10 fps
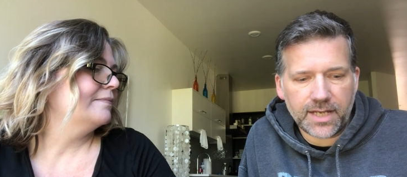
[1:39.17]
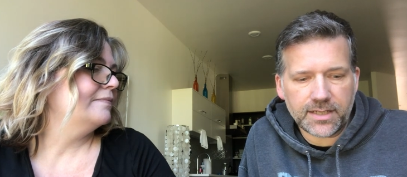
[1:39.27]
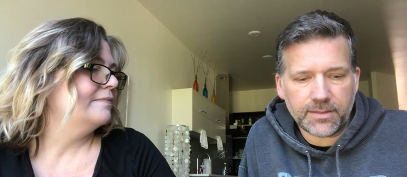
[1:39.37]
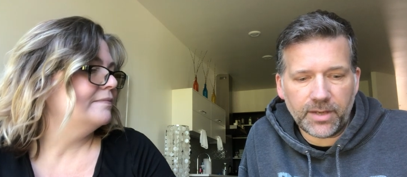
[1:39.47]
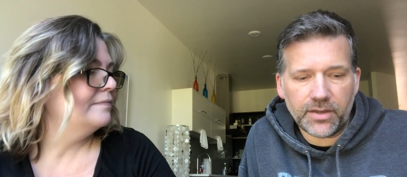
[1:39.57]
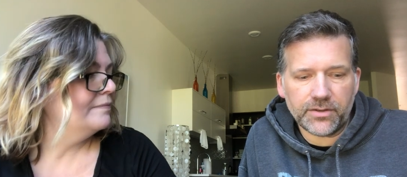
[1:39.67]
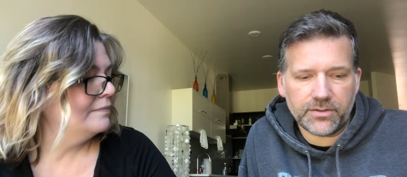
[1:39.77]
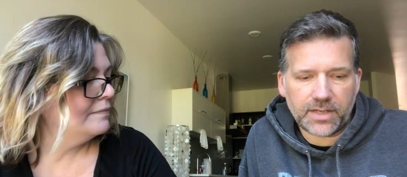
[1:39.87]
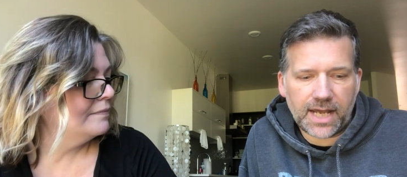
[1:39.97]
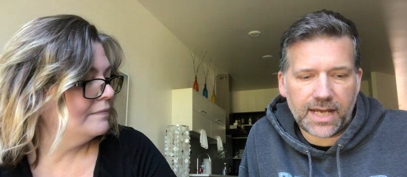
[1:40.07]
Speaker 1: and some
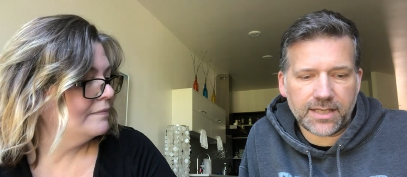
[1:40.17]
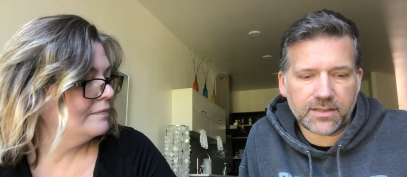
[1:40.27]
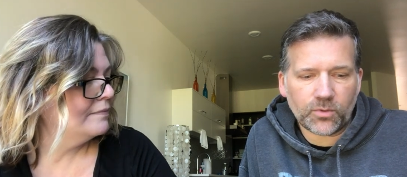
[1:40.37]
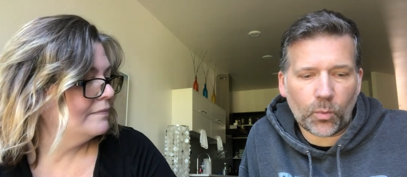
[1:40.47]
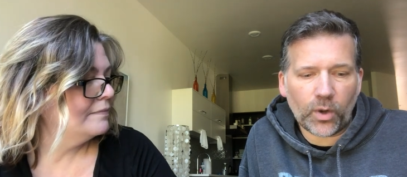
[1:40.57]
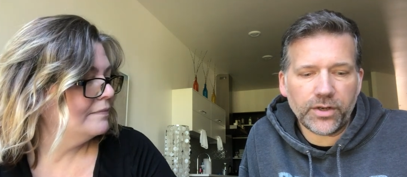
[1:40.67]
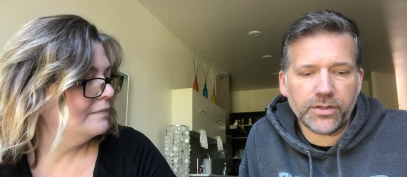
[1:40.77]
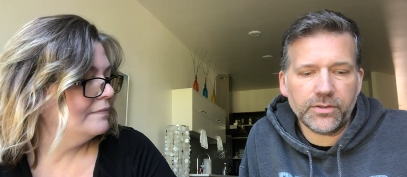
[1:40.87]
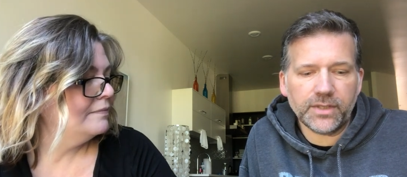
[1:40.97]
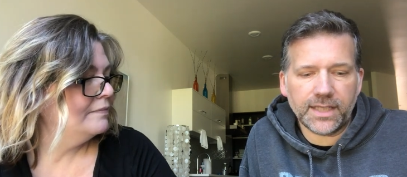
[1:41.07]
others asked, where do
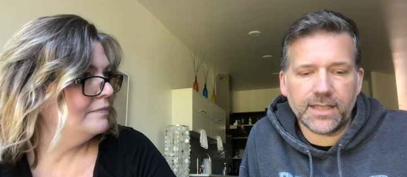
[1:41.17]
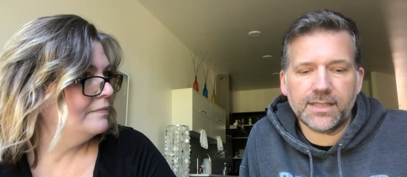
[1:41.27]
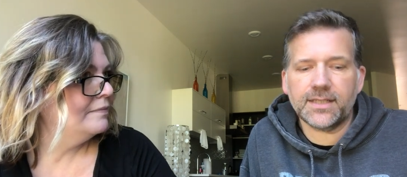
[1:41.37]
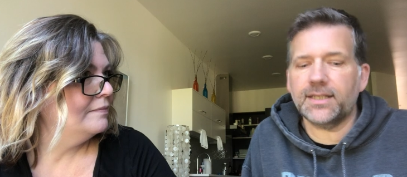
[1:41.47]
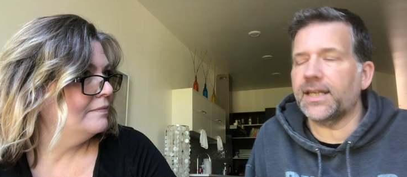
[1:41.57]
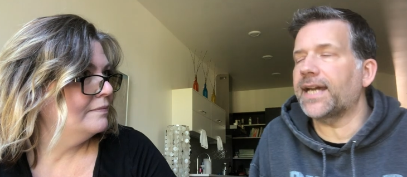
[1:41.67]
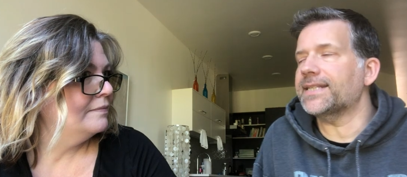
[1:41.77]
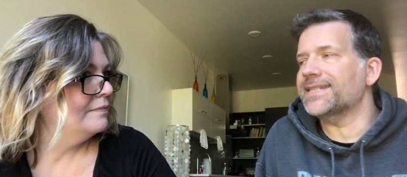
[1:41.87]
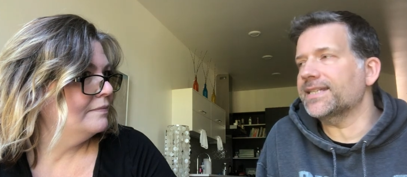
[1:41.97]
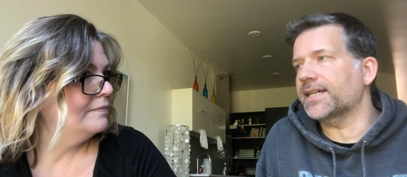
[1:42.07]
you get the
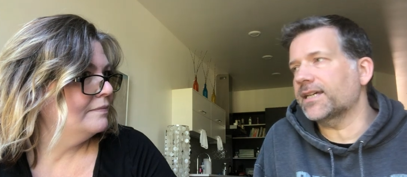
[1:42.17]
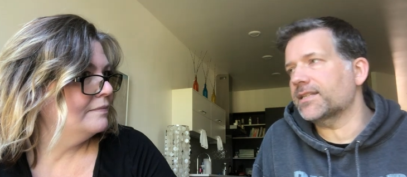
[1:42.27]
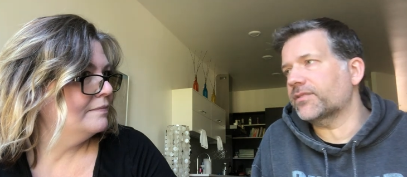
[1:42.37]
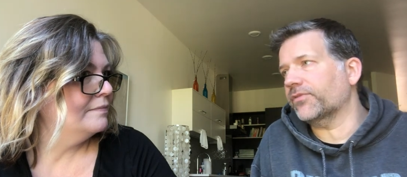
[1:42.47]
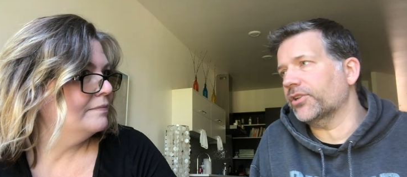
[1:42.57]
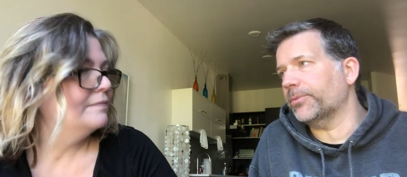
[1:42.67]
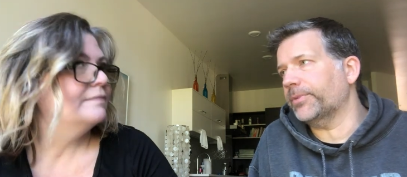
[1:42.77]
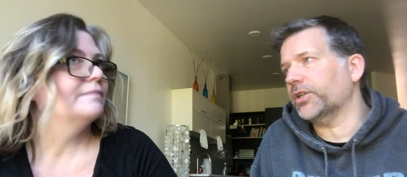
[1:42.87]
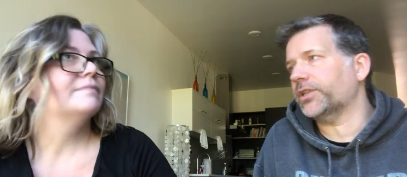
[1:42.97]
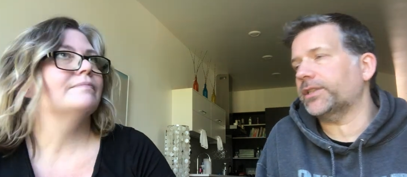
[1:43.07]
ideas for your
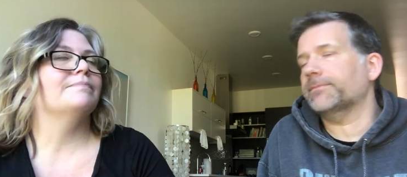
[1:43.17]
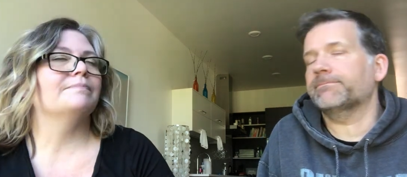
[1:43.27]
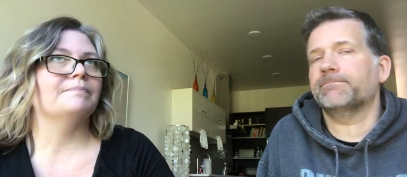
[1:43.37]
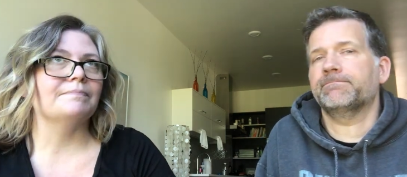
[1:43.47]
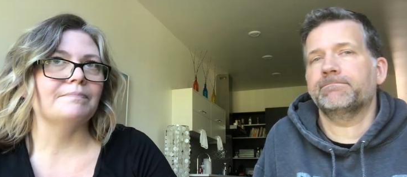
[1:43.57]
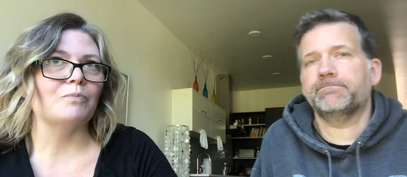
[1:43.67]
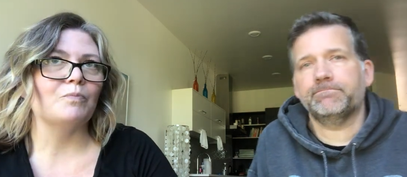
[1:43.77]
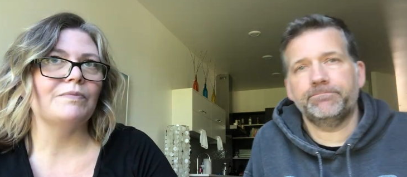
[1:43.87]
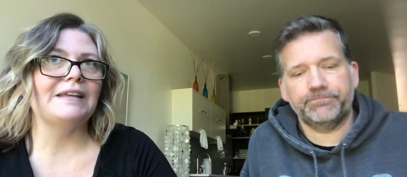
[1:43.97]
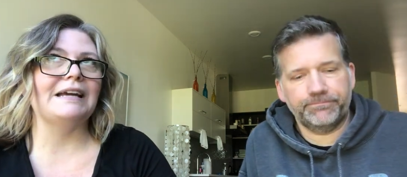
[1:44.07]
book?
Speaker 2: Mm,
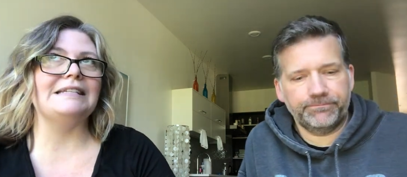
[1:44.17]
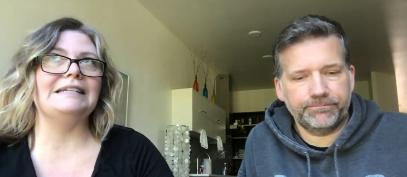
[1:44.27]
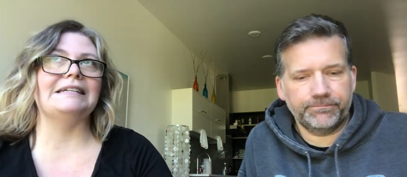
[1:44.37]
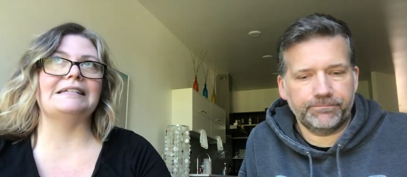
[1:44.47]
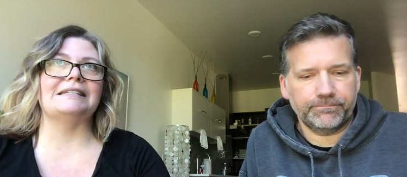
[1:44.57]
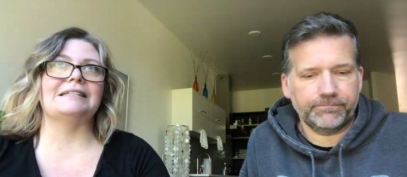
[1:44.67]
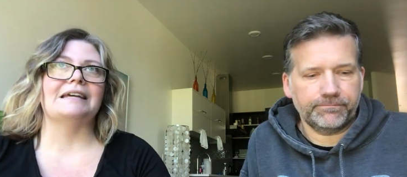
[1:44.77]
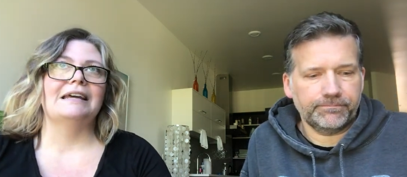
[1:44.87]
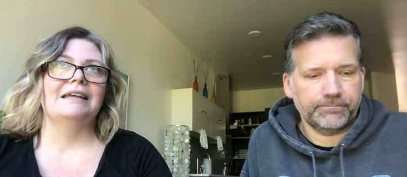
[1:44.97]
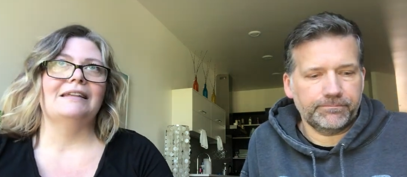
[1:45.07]
the ideas.
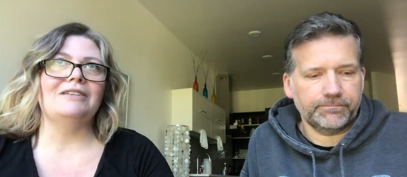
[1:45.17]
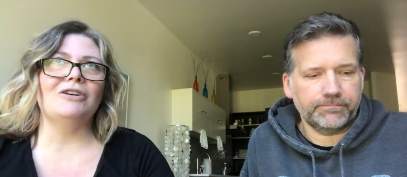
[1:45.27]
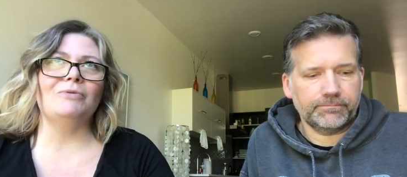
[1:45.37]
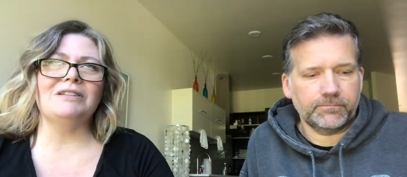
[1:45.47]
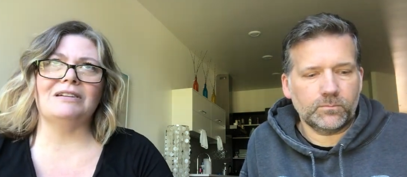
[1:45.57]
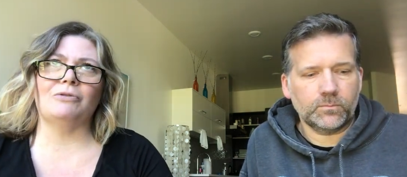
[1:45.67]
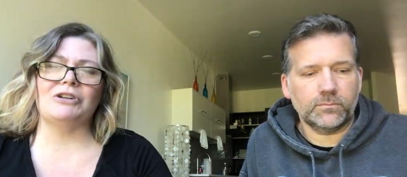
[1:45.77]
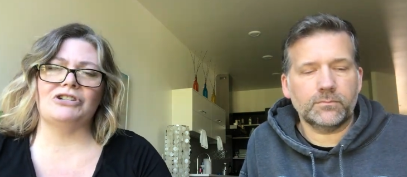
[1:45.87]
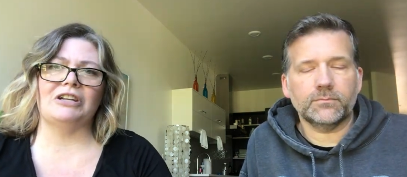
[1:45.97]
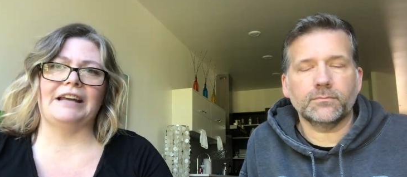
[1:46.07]
That's always a
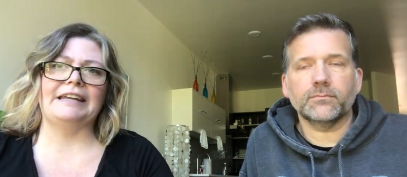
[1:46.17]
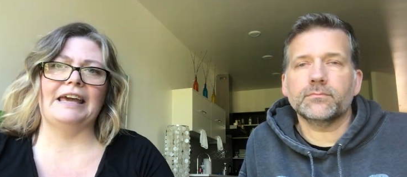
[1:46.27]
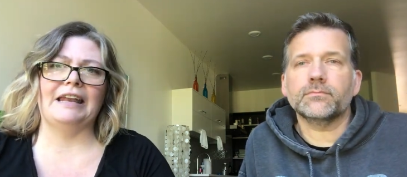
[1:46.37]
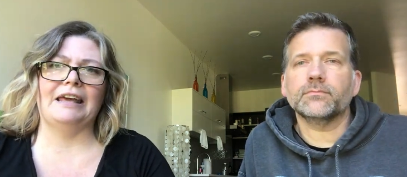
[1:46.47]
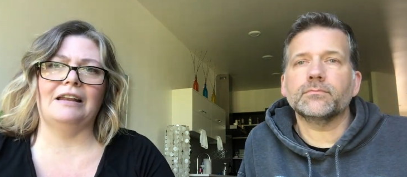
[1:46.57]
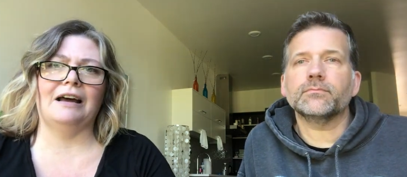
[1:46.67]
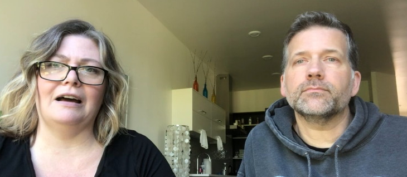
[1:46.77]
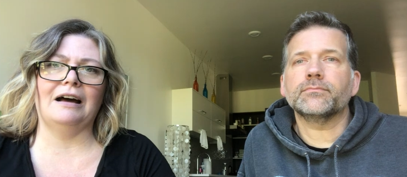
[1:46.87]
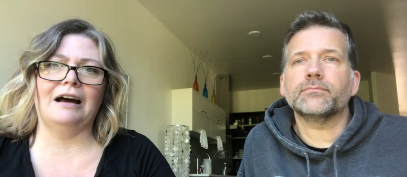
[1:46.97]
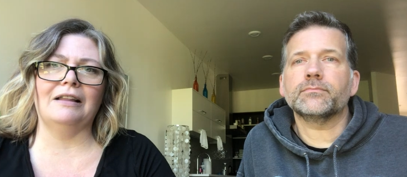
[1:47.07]
question I get. And
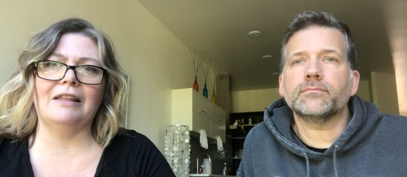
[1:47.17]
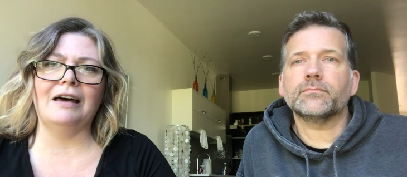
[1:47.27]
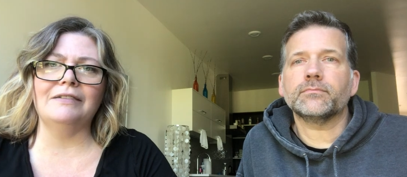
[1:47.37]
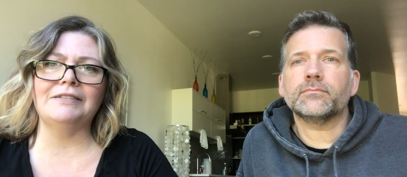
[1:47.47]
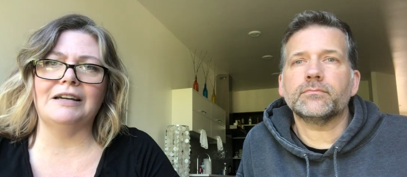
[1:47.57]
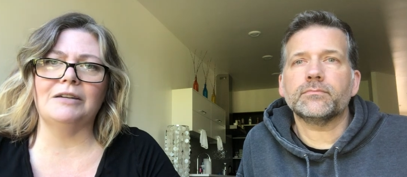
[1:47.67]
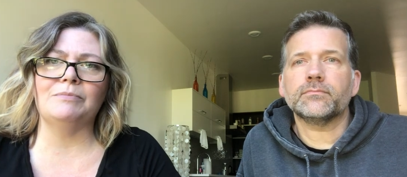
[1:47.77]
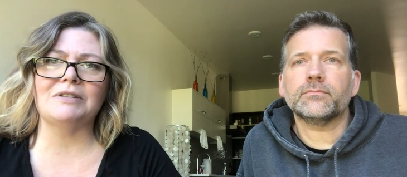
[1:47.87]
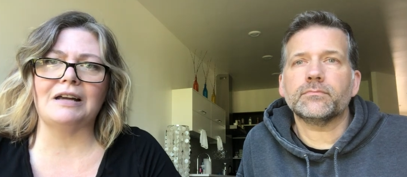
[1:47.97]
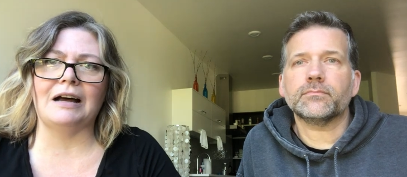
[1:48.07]
a lot of
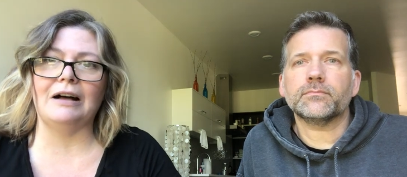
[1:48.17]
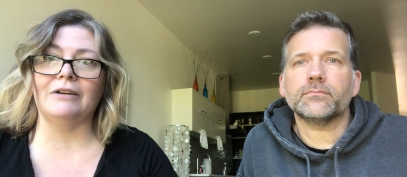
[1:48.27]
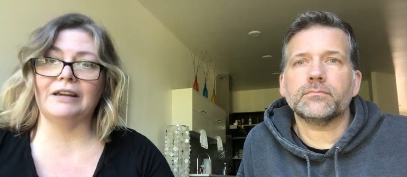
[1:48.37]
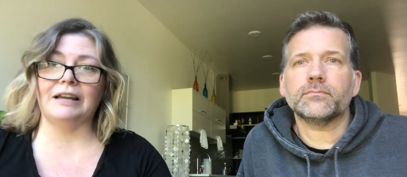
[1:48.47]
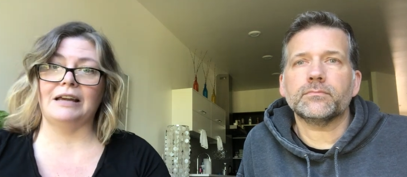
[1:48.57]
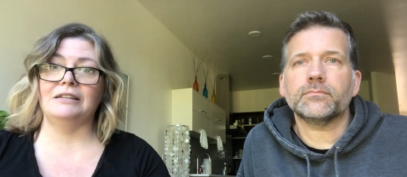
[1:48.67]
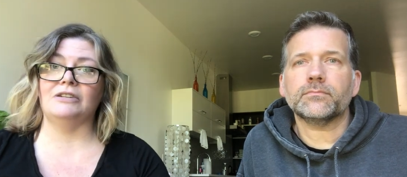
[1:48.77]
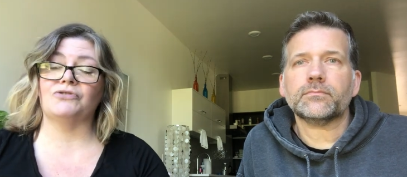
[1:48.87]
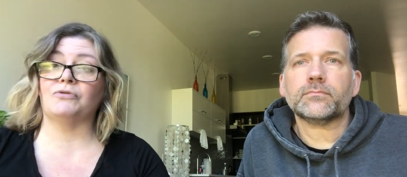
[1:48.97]
times uh, I'll get ideas